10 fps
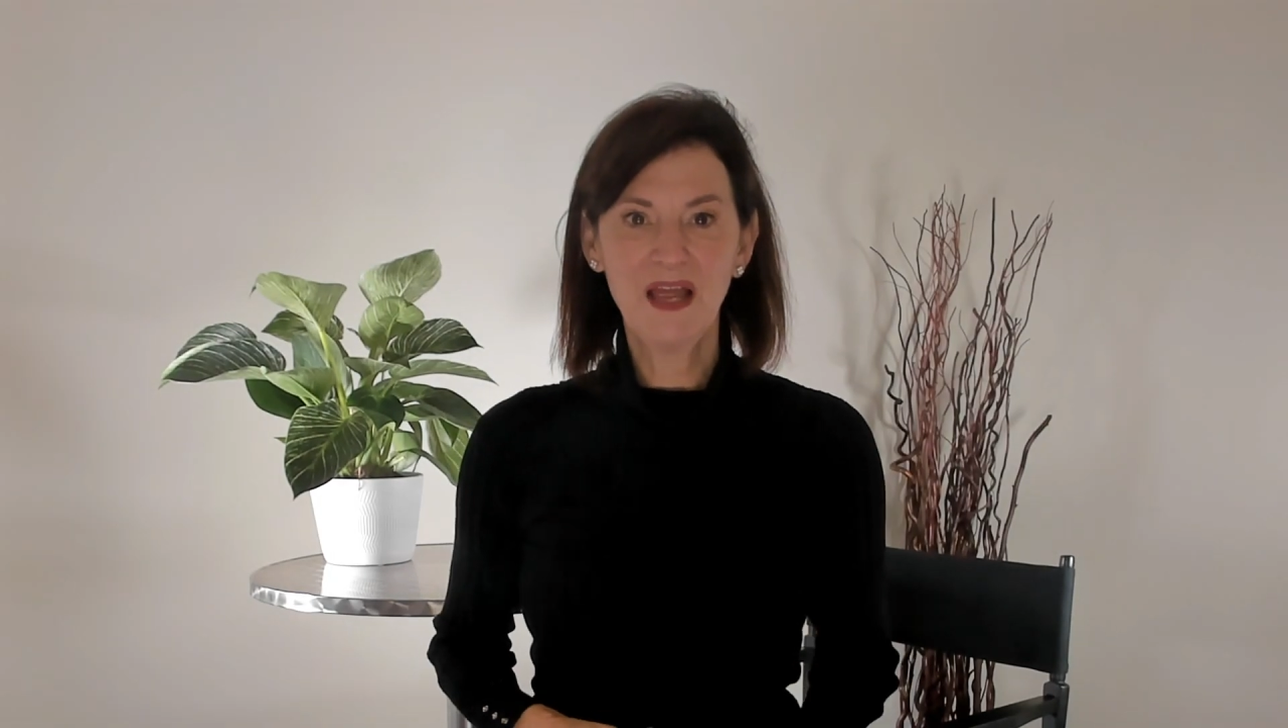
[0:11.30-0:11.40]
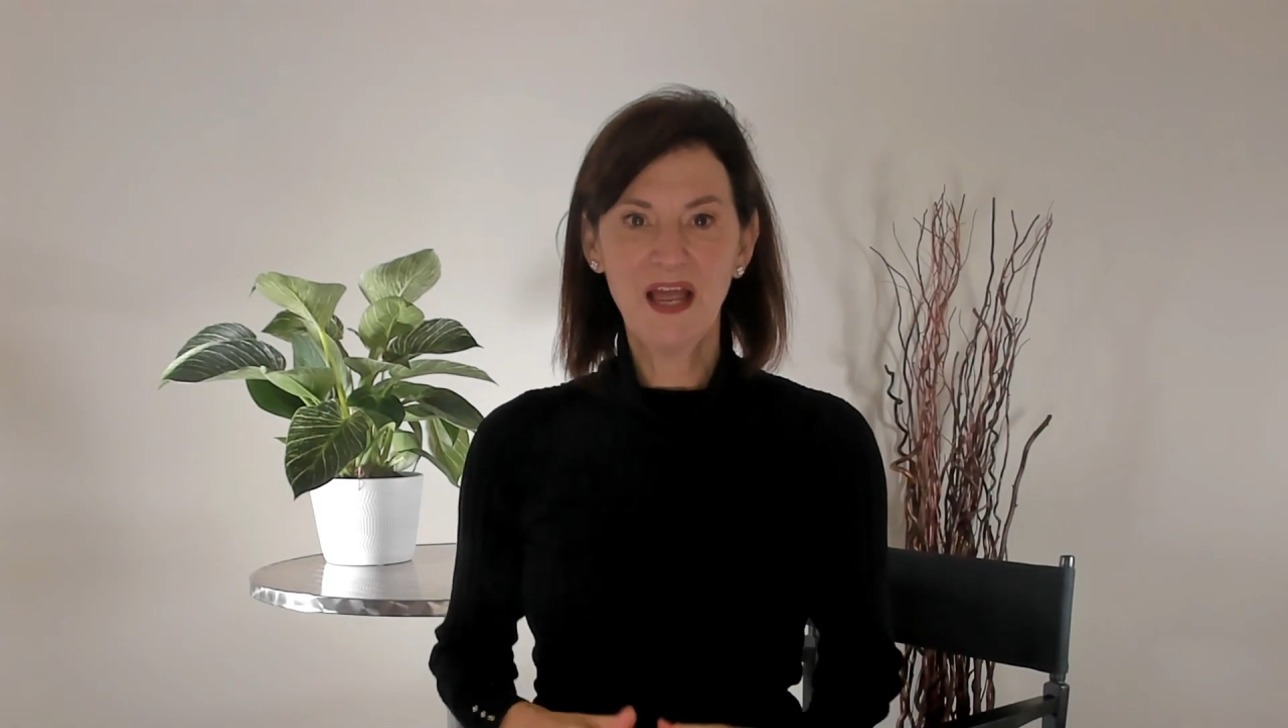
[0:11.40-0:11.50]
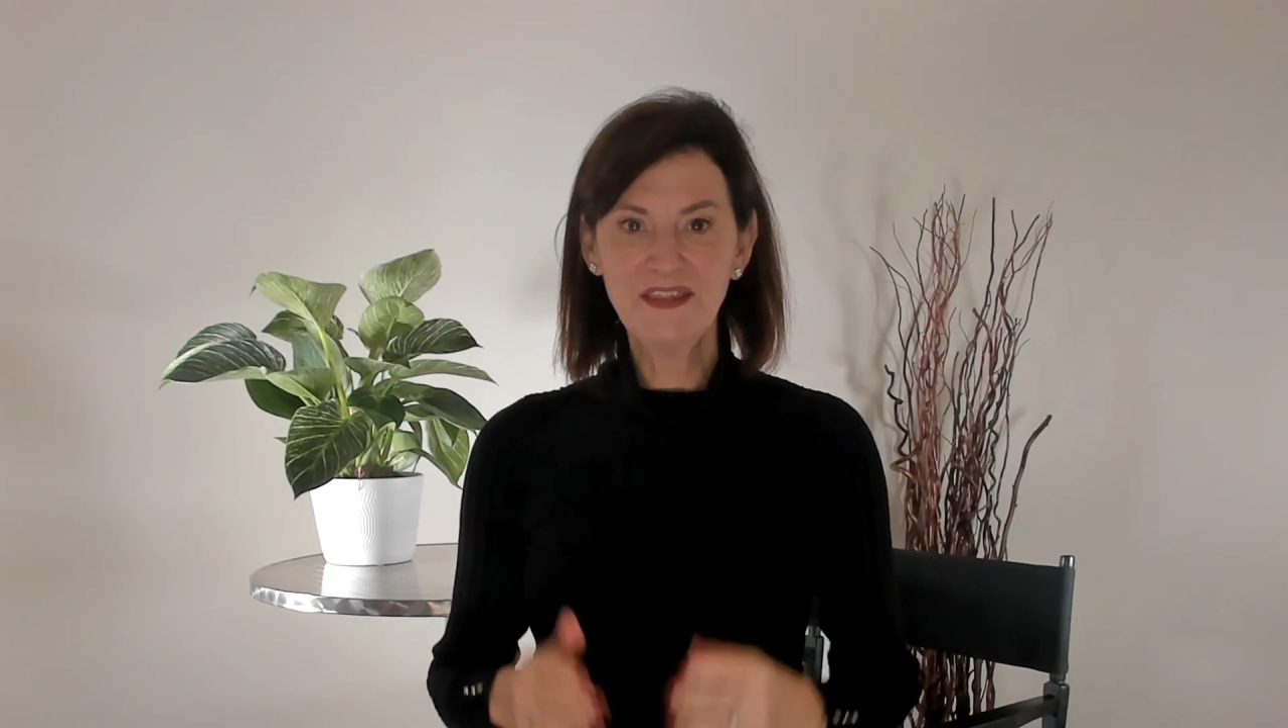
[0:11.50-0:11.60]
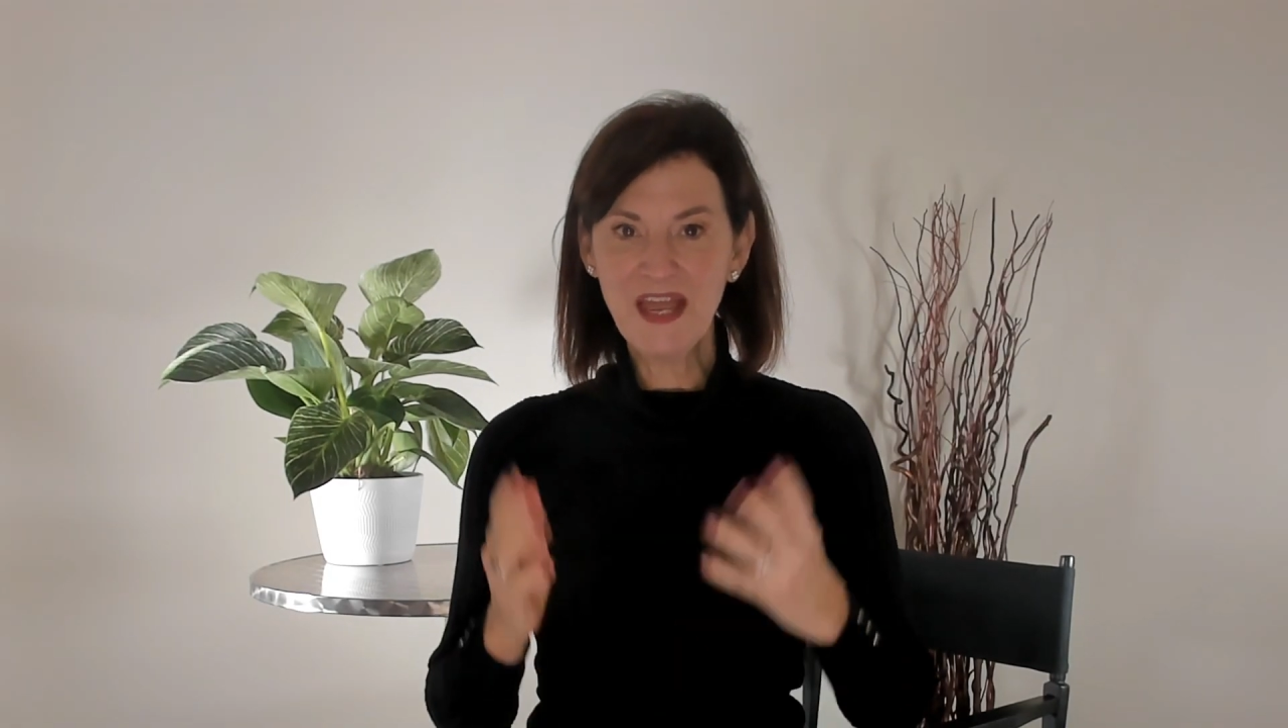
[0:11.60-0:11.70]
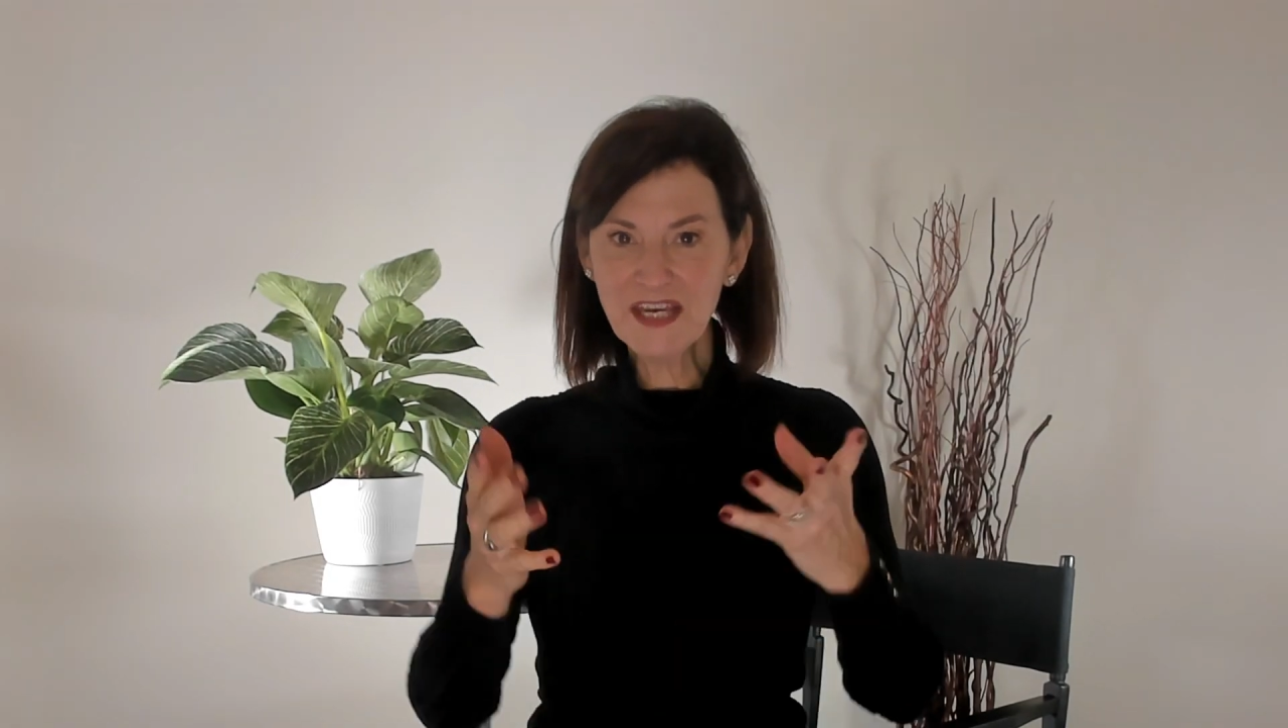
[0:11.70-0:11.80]

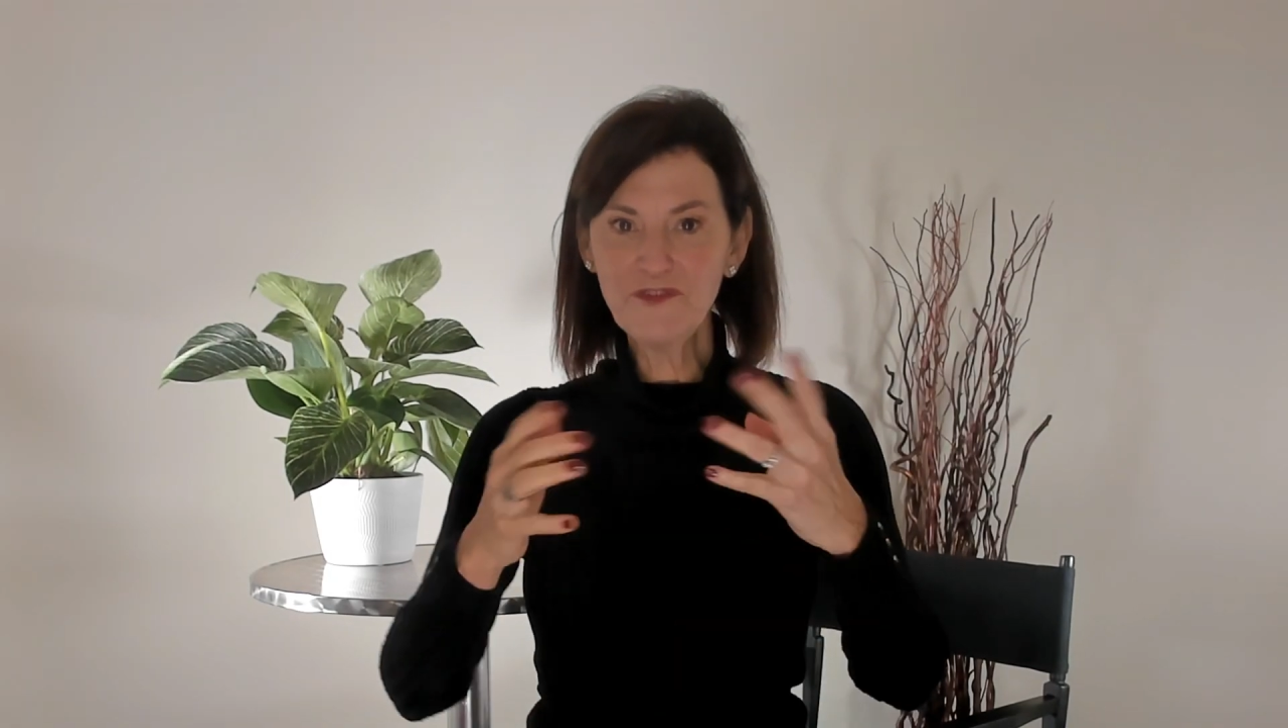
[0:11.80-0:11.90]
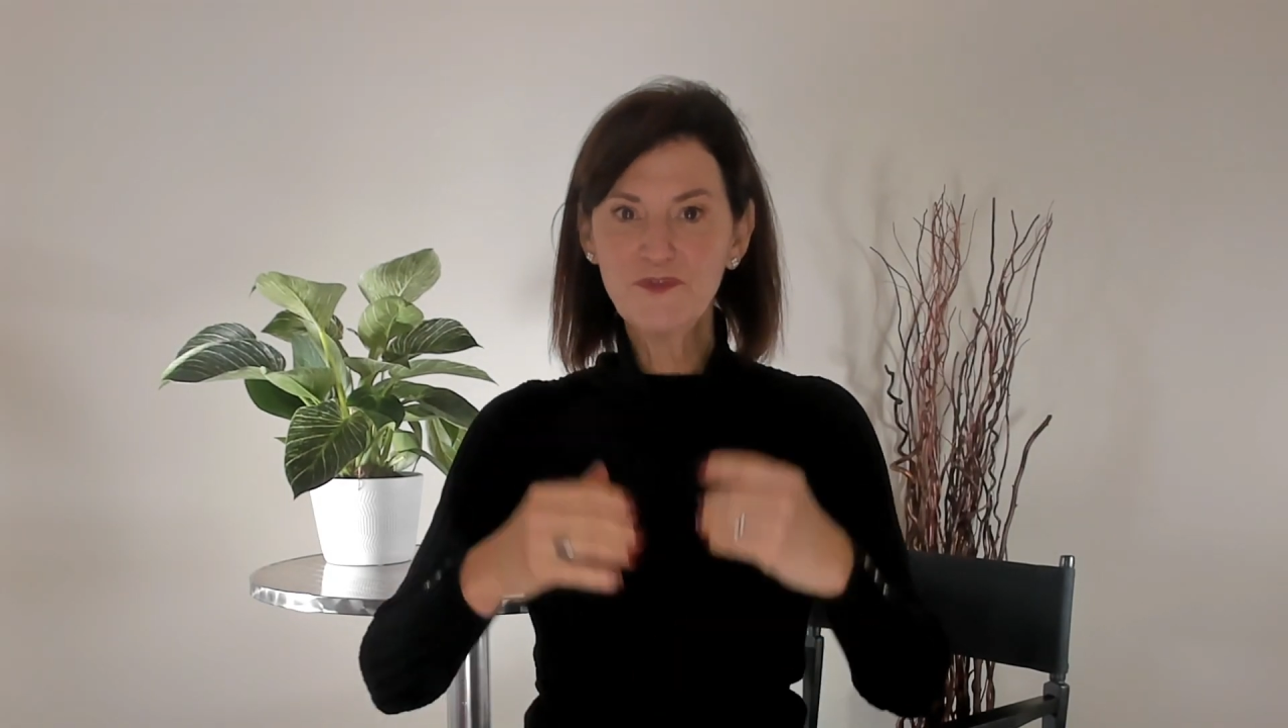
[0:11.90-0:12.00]
and thank you